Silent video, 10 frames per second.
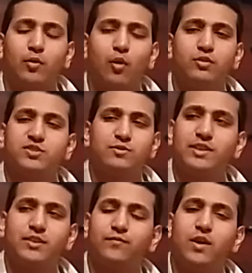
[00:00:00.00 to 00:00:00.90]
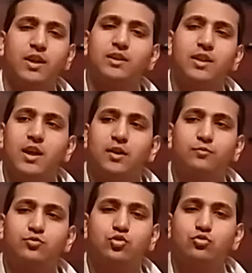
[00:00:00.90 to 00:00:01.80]
but what was really the fucking
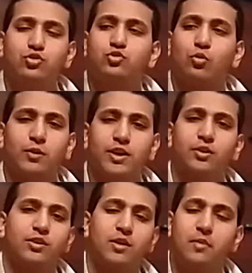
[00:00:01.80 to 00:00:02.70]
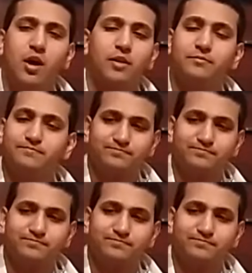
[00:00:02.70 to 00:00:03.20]
true story here? Come on.